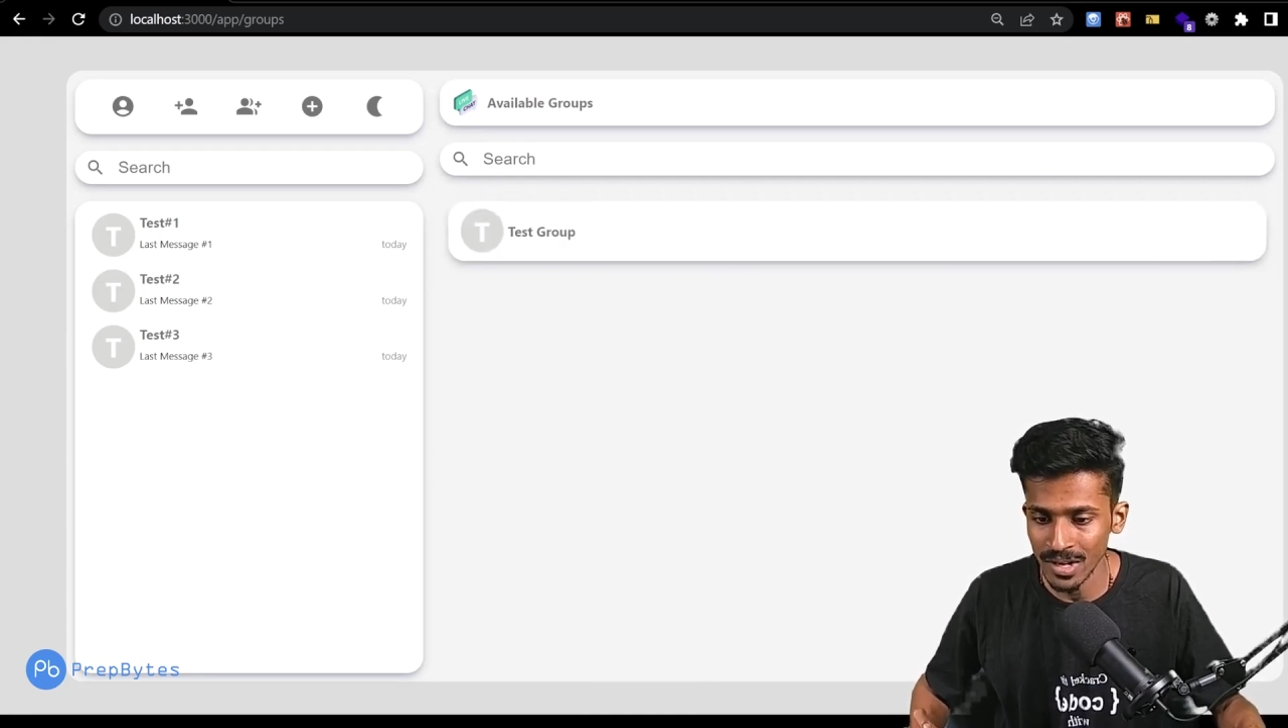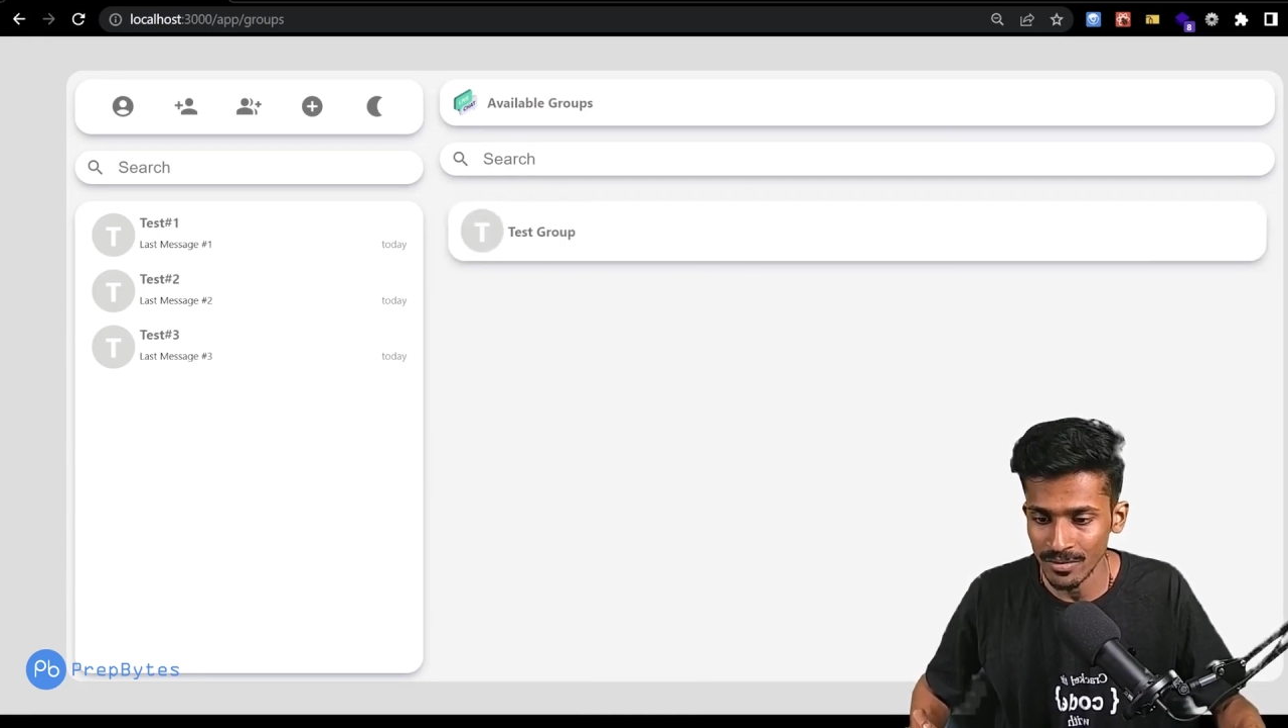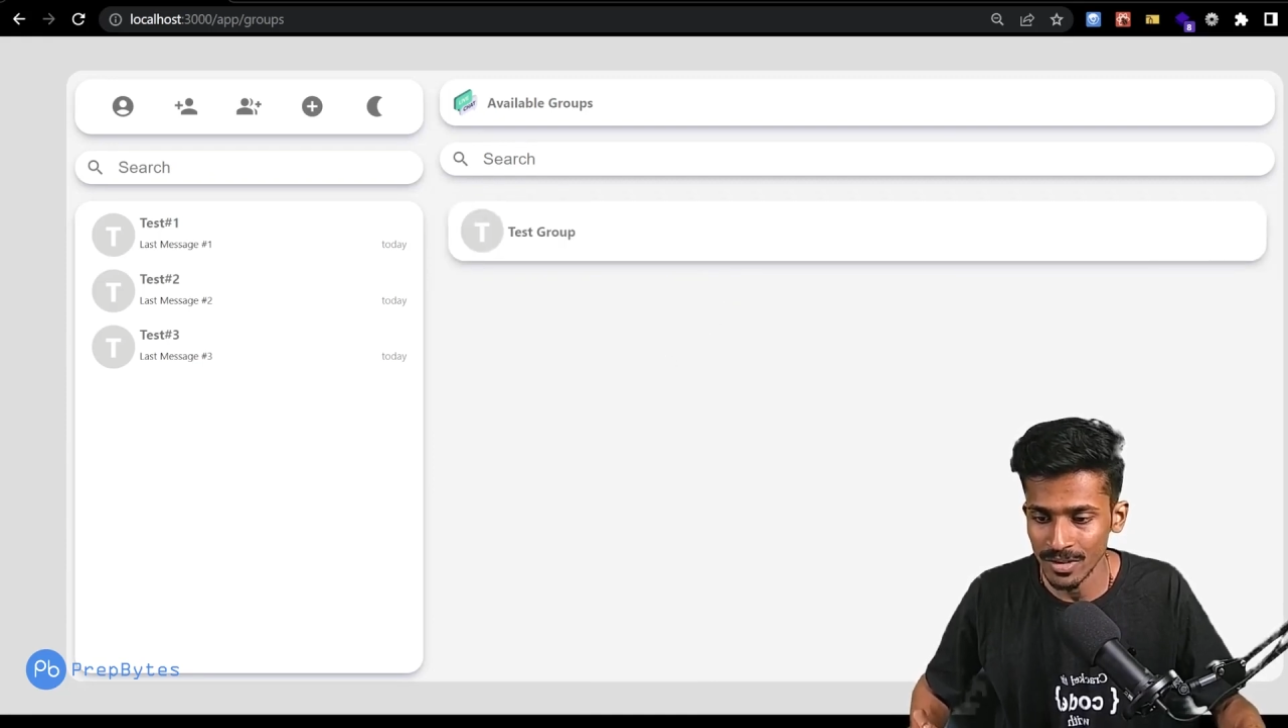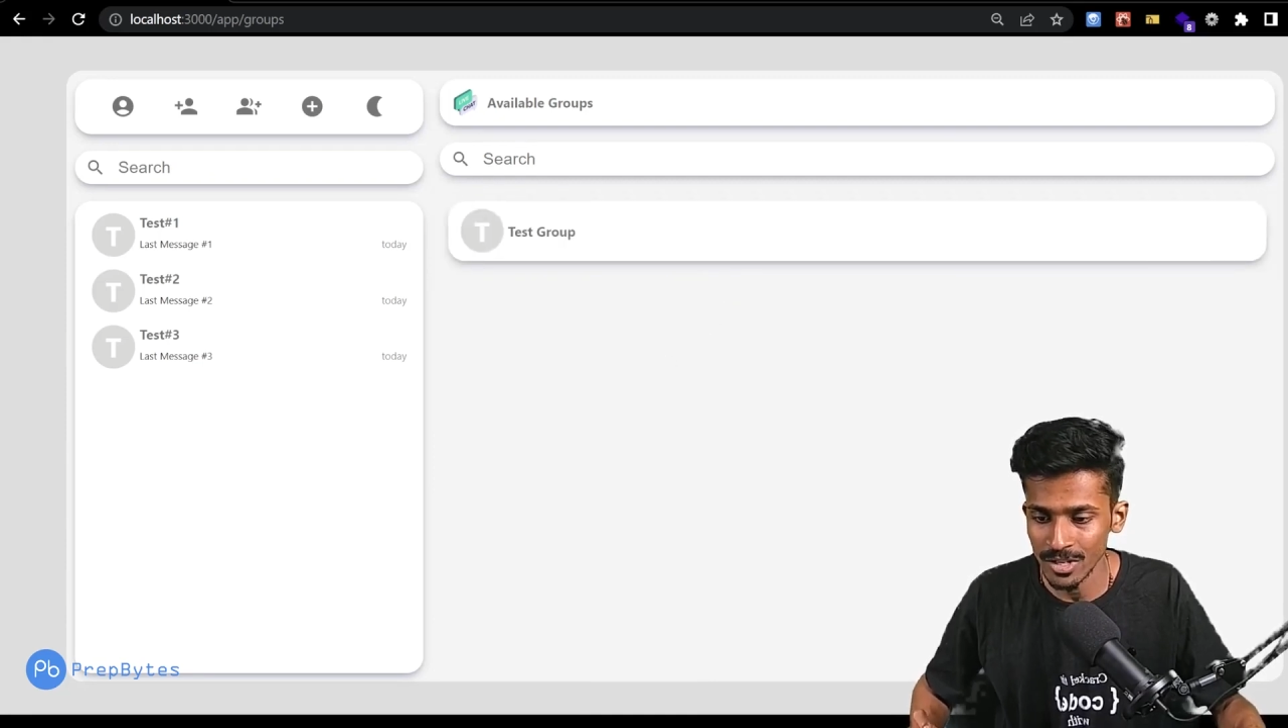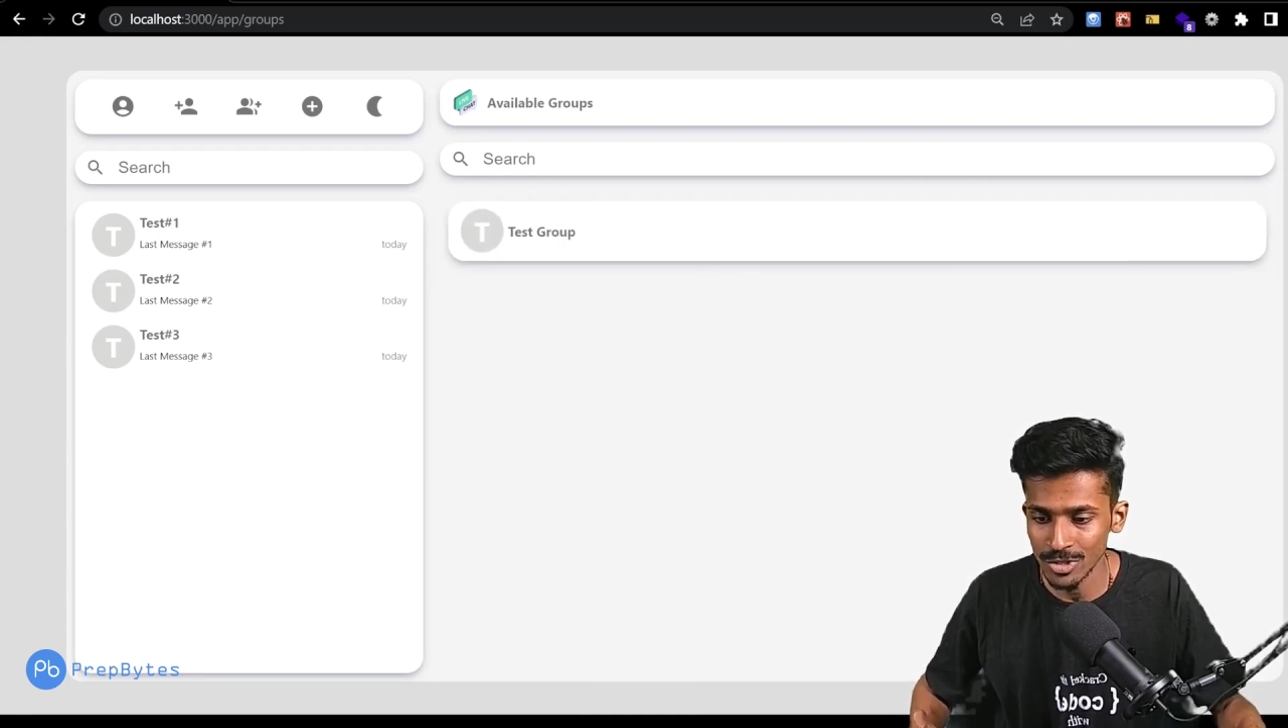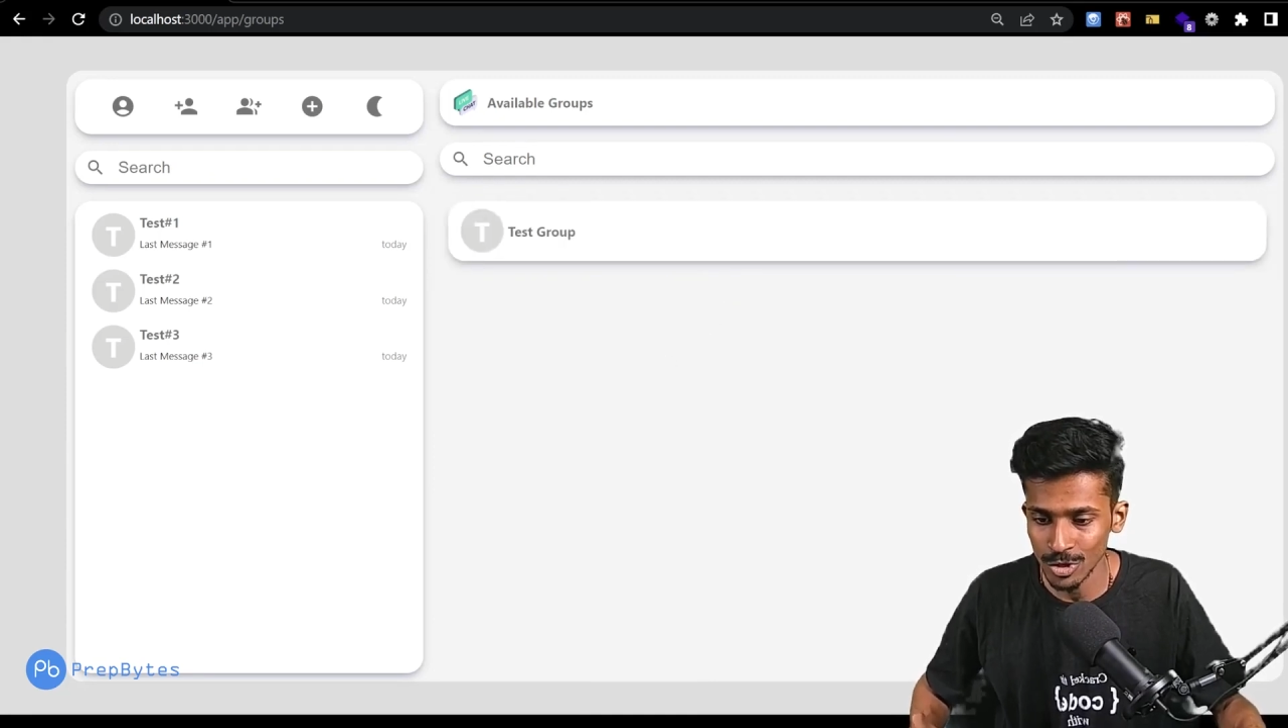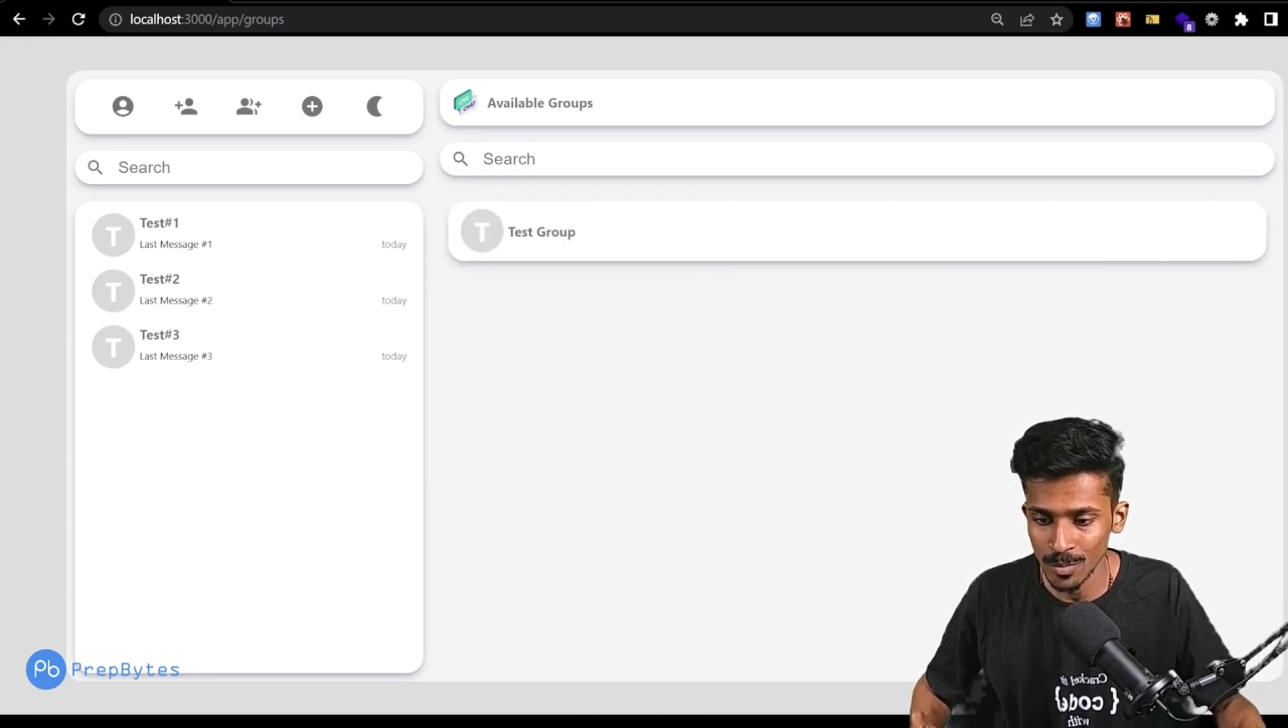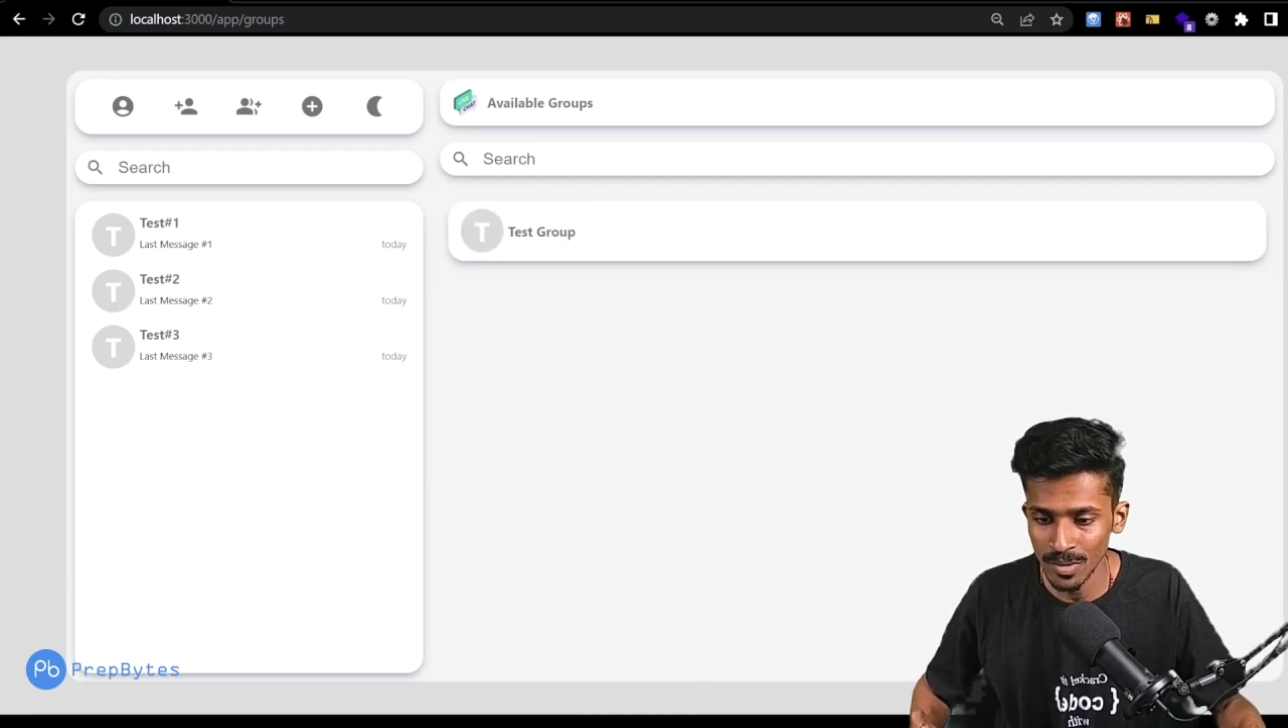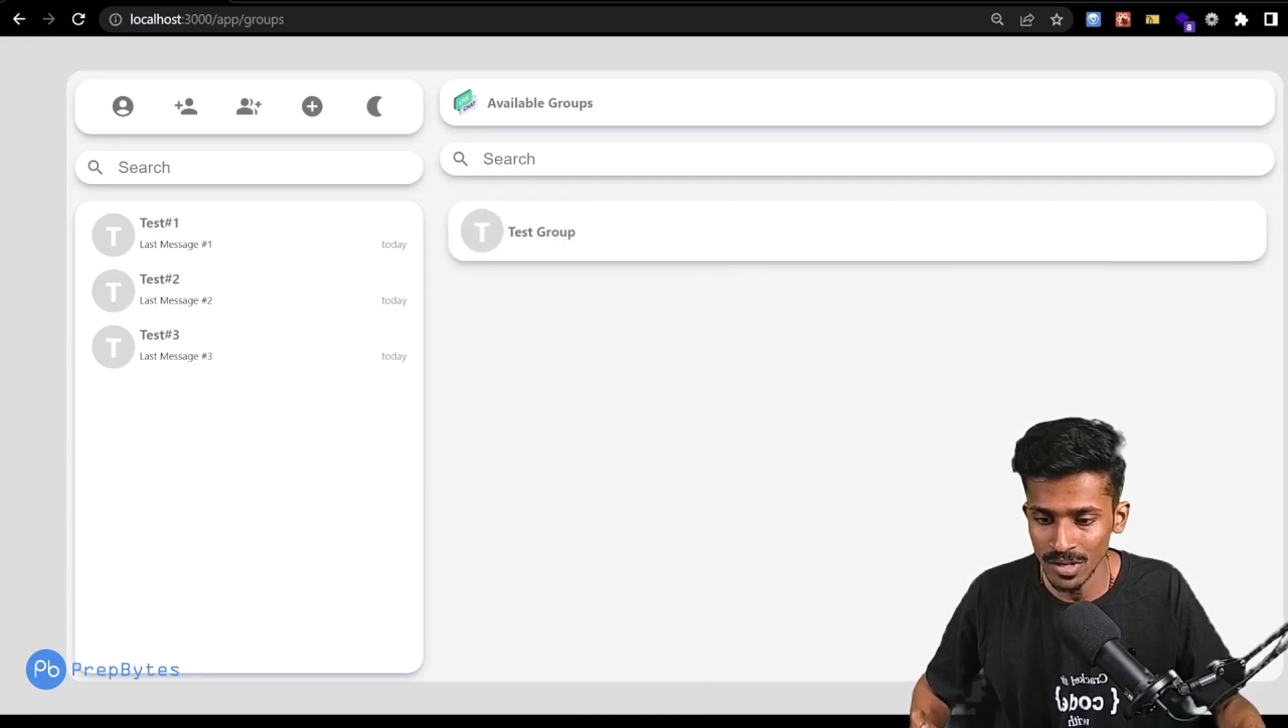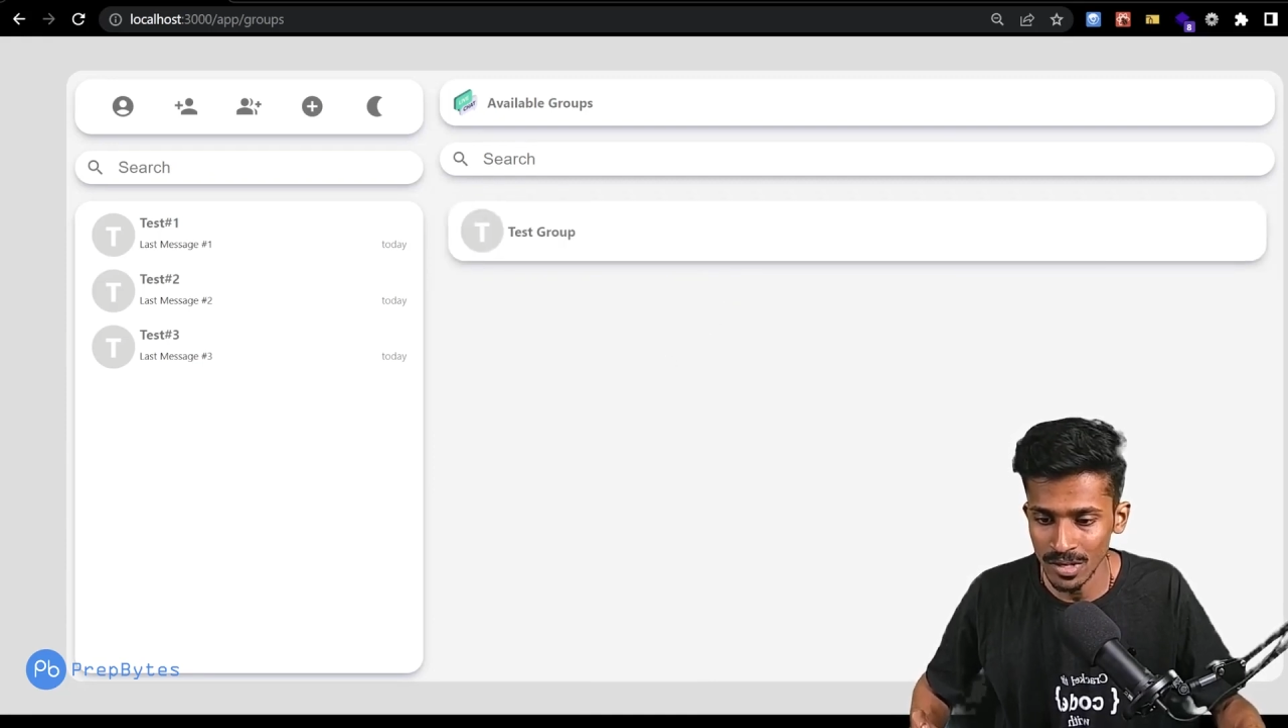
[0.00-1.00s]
we should be